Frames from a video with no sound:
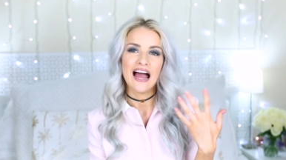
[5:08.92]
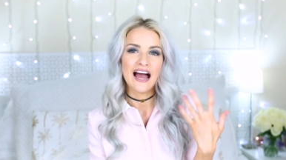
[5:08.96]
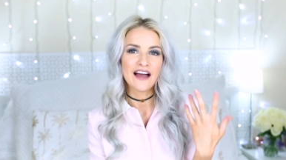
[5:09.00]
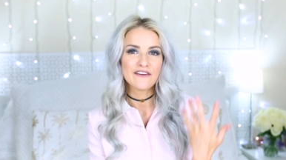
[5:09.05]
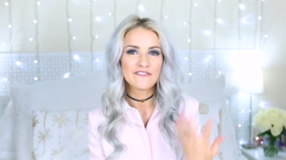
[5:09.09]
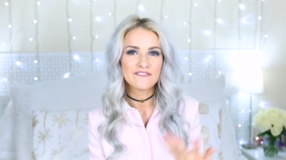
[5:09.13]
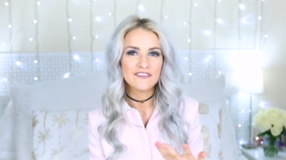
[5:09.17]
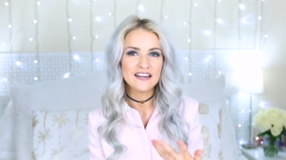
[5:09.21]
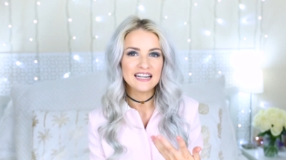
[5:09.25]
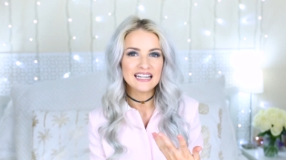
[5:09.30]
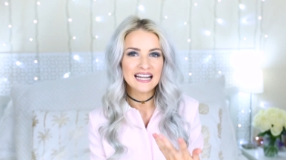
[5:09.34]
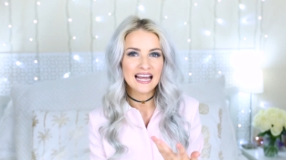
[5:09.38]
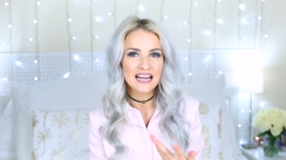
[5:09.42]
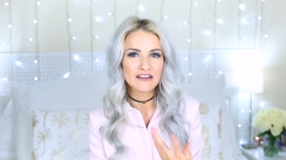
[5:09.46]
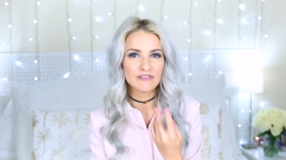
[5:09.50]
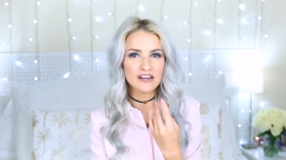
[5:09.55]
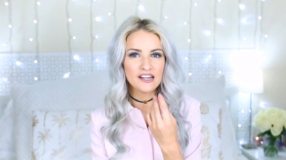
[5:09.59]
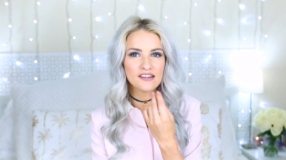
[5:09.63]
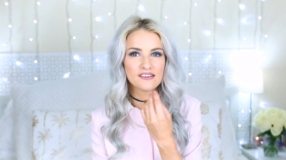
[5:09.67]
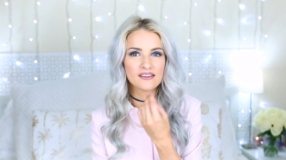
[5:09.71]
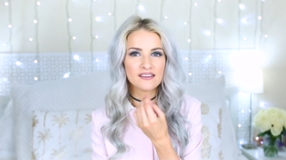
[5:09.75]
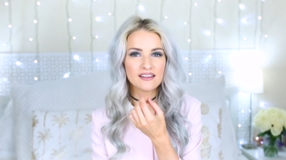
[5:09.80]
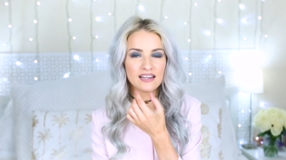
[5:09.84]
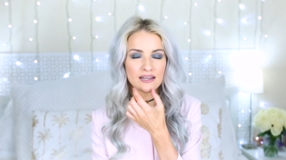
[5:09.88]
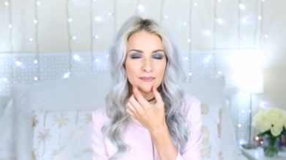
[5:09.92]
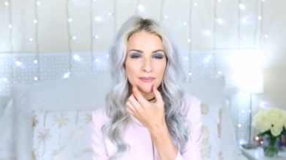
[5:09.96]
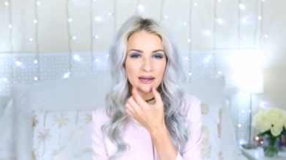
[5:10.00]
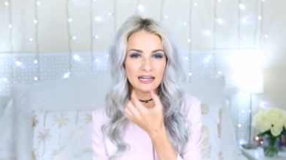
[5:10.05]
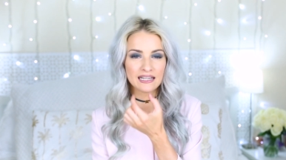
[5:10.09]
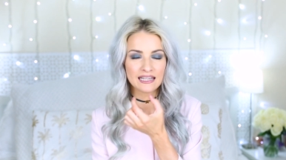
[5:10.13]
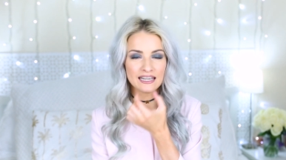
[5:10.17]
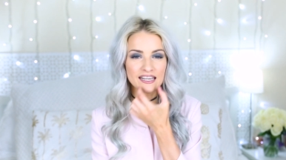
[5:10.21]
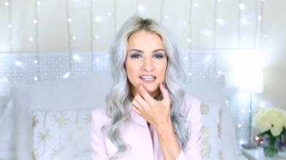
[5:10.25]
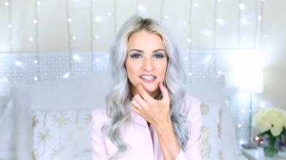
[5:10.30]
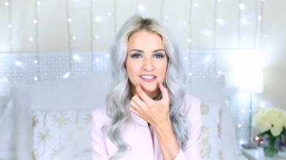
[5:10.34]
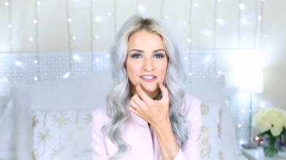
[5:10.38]
I feel like recently
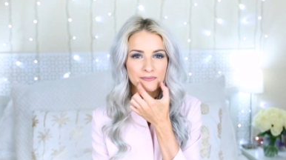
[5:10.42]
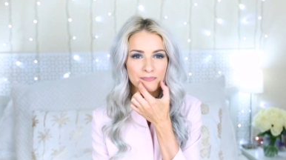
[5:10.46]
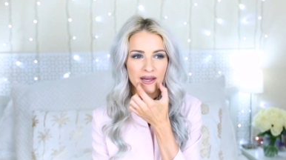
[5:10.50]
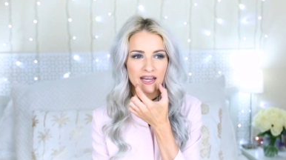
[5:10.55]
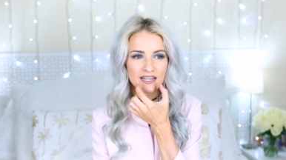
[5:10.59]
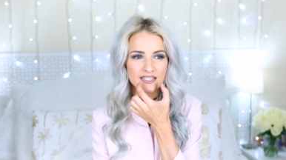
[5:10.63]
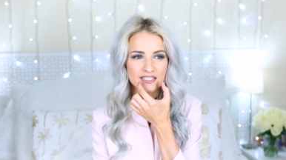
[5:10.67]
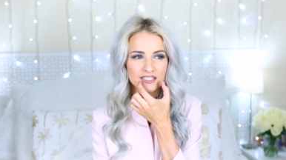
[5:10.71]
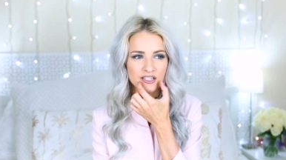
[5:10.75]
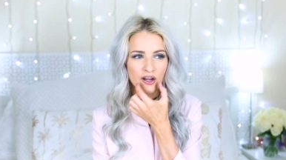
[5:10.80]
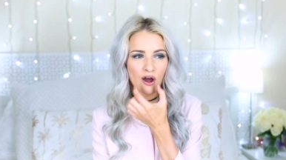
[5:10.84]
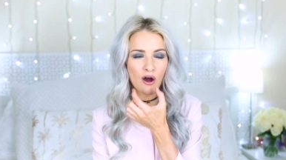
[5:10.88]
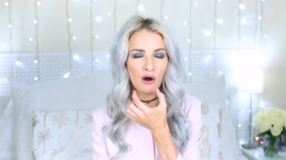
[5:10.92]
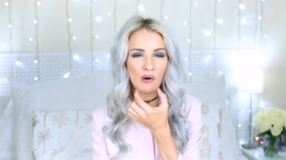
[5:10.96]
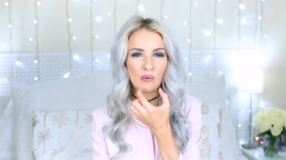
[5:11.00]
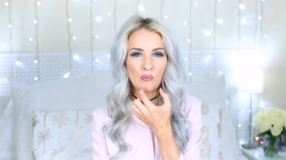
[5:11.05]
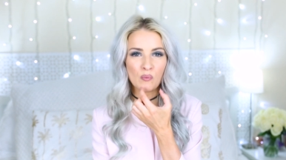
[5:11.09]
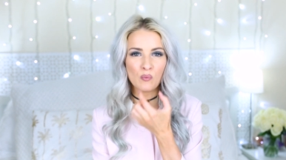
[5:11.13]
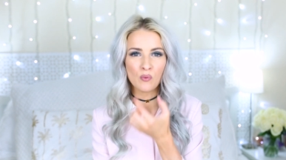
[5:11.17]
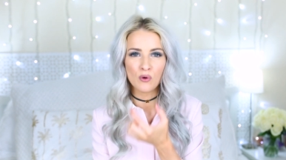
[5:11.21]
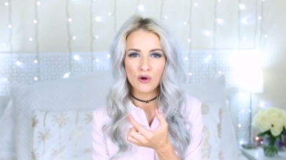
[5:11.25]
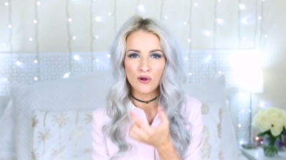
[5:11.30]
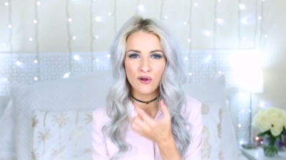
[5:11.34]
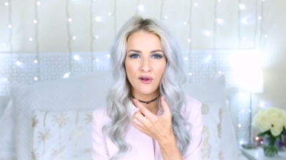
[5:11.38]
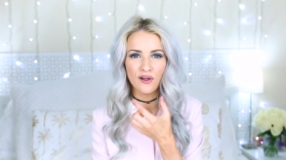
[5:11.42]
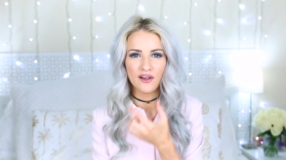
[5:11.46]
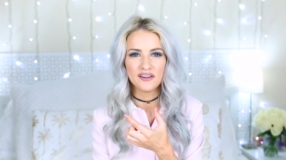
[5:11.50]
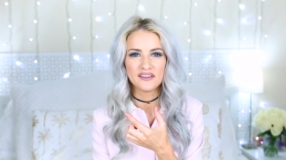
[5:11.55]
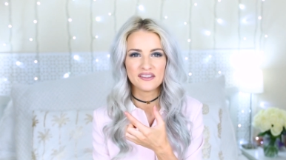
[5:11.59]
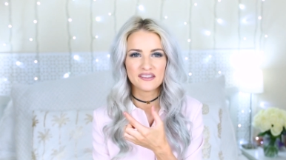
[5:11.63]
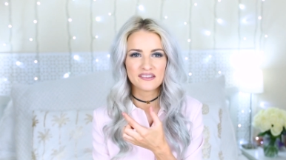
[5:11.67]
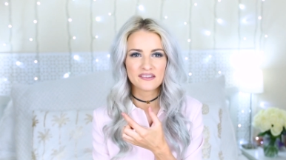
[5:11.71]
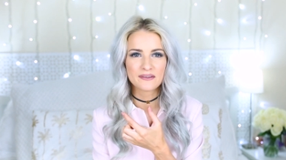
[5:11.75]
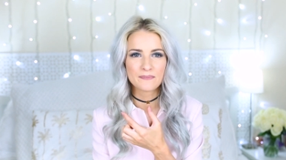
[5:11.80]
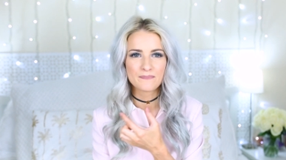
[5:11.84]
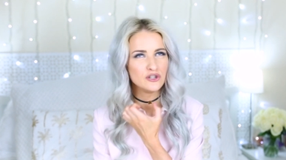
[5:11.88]
my lisp has got
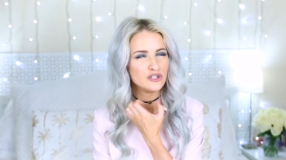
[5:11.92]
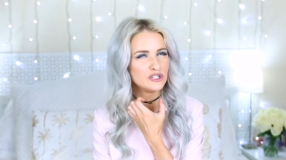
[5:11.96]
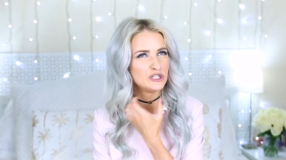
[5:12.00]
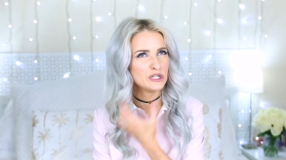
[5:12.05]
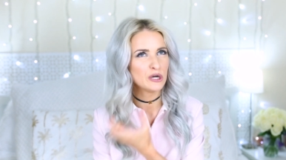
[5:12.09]
worse.